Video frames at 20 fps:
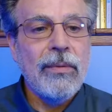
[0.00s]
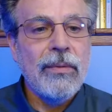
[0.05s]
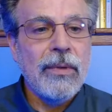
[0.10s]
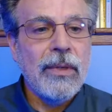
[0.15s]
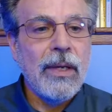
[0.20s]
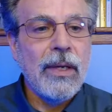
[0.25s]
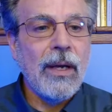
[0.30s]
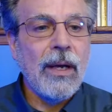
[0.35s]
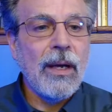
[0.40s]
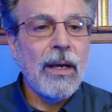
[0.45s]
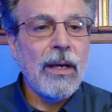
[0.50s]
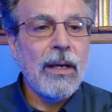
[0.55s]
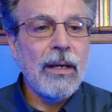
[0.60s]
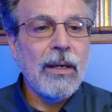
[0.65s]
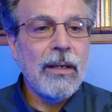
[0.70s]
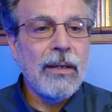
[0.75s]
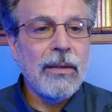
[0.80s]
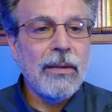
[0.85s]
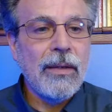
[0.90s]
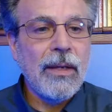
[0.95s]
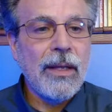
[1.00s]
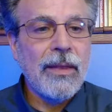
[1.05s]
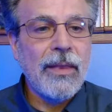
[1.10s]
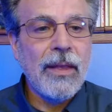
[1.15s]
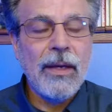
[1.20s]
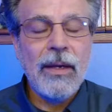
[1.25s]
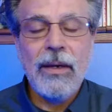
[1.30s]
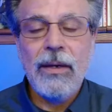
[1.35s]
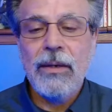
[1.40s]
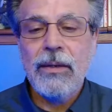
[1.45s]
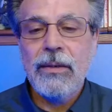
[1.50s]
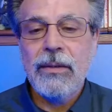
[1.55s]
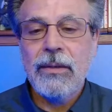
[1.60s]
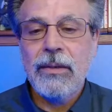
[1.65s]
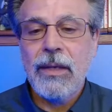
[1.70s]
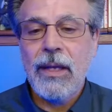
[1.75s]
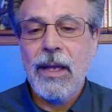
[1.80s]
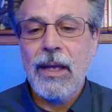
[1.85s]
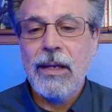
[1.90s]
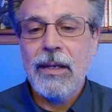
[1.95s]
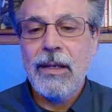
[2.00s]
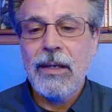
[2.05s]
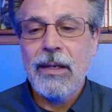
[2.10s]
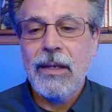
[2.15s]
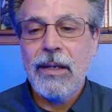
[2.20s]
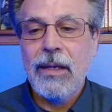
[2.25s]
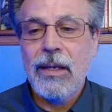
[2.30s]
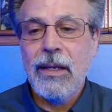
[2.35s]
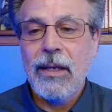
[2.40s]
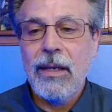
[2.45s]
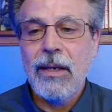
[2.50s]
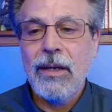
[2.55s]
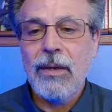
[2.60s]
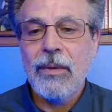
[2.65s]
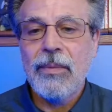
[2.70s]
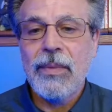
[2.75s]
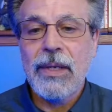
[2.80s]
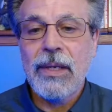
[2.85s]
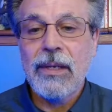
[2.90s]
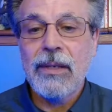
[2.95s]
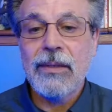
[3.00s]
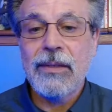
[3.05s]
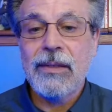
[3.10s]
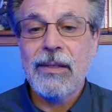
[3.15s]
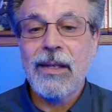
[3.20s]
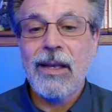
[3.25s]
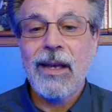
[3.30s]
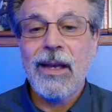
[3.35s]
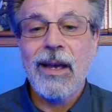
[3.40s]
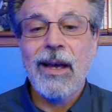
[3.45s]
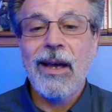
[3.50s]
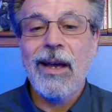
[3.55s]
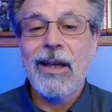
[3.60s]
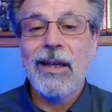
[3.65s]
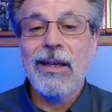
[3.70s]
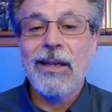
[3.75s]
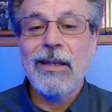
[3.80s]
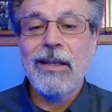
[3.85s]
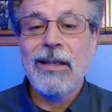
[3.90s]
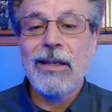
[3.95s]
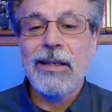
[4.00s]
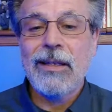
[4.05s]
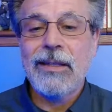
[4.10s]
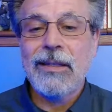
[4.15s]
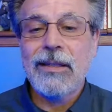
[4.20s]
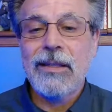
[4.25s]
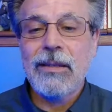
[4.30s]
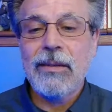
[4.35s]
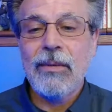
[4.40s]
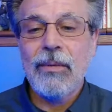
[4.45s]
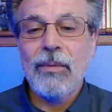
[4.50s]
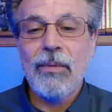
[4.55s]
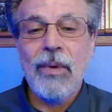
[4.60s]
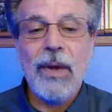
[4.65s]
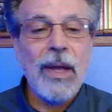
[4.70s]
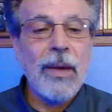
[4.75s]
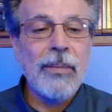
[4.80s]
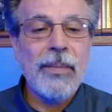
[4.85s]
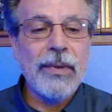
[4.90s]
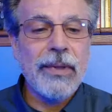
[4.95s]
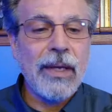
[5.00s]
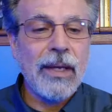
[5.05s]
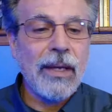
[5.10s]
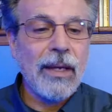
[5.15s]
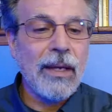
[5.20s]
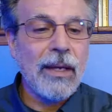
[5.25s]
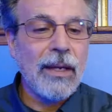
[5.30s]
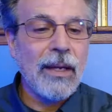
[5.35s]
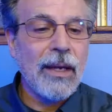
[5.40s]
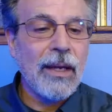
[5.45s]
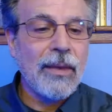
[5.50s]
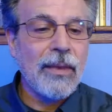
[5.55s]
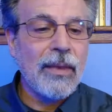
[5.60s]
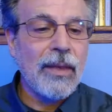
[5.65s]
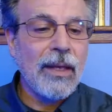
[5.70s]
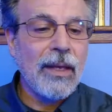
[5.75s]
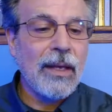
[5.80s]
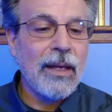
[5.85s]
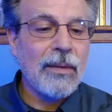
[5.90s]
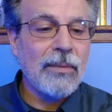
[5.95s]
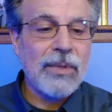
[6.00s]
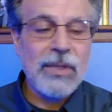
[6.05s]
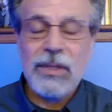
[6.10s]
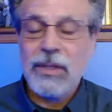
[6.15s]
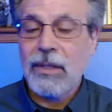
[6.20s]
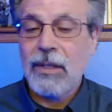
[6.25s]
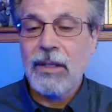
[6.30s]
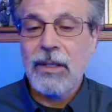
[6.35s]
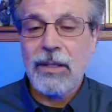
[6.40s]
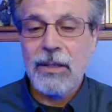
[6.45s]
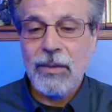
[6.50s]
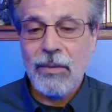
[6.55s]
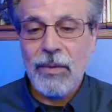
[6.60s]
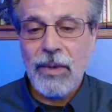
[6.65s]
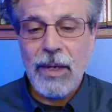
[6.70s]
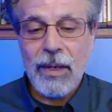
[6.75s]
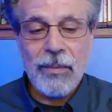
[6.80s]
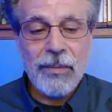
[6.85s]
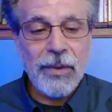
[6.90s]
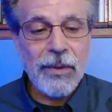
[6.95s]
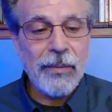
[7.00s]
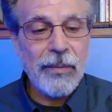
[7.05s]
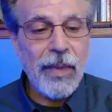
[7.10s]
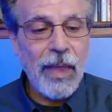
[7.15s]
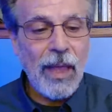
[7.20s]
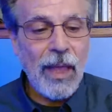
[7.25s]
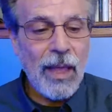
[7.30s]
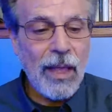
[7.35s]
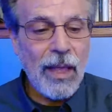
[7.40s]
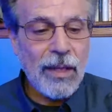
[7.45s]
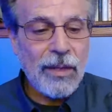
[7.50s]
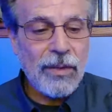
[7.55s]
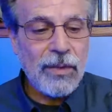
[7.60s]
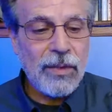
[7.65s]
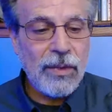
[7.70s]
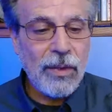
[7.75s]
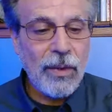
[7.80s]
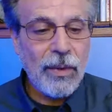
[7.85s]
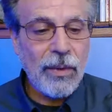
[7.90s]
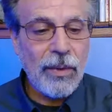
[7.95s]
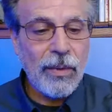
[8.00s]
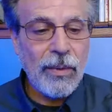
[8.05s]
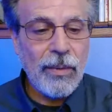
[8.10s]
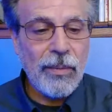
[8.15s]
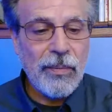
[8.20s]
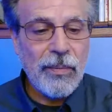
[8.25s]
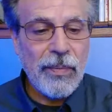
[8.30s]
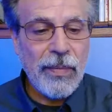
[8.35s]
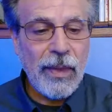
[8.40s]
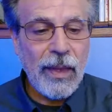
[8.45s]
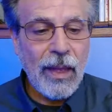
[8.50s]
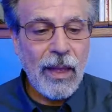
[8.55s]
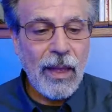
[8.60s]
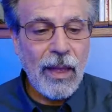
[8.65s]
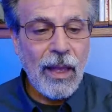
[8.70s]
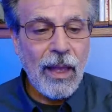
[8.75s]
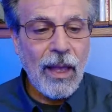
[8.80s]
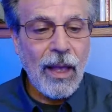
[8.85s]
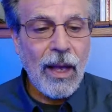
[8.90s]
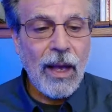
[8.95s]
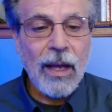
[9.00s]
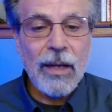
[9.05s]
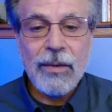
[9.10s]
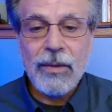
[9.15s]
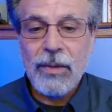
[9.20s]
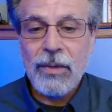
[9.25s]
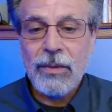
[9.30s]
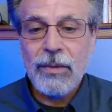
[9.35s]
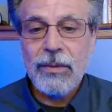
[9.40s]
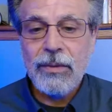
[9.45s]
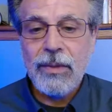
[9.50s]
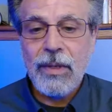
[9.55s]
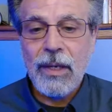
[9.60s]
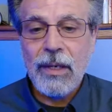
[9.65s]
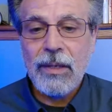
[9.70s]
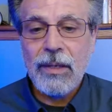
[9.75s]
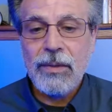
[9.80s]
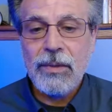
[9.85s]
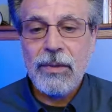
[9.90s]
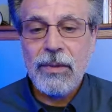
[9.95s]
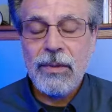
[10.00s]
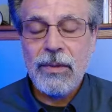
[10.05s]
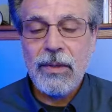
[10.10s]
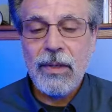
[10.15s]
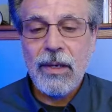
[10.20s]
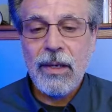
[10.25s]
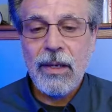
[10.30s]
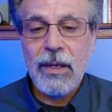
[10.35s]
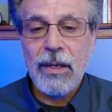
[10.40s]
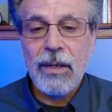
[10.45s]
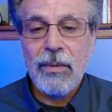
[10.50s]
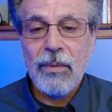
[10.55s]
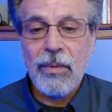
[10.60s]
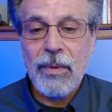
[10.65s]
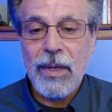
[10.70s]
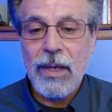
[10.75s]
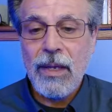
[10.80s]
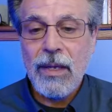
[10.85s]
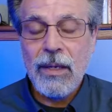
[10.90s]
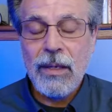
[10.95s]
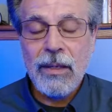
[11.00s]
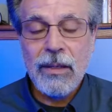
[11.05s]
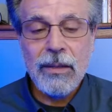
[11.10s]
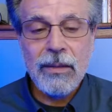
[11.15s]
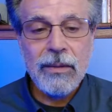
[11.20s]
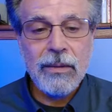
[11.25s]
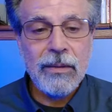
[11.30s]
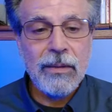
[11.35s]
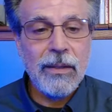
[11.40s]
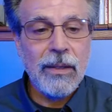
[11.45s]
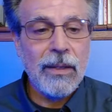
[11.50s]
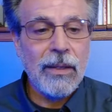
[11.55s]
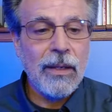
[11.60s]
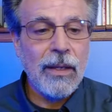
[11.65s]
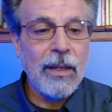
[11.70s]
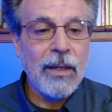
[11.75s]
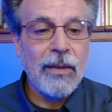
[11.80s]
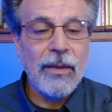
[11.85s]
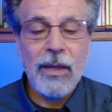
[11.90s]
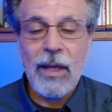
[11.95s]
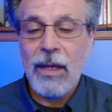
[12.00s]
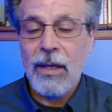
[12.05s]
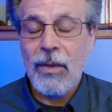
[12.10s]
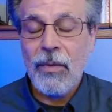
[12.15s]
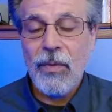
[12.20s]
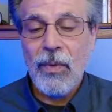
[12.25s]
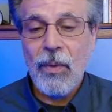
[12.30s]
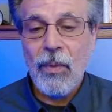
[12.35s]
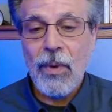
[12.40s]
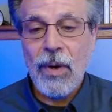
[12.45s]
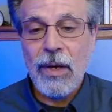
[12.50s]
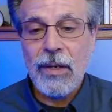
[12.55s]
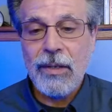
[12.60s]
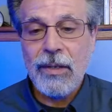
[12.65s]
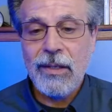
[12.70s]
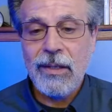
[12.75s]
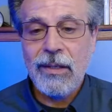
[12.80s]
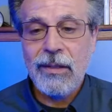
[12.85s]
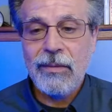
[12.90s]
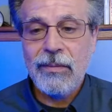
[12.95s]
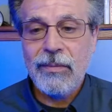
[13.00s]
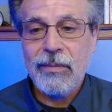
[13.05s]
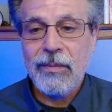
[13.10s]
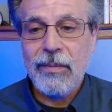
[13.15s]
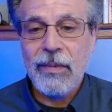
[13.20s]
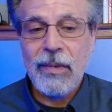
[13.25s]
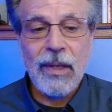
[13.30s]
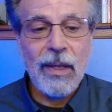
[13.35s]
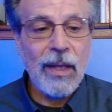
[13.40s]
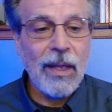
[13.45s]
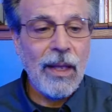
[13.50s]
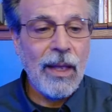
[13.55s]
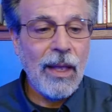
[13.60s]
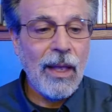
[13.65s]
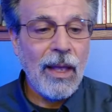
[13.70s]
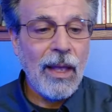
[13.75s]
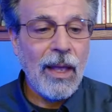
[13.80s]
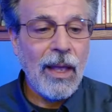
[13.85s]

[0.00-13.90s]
So I think I'll end it here because I can get rambling, and I think I'm starting to ramble. So until next week, thank you for watching,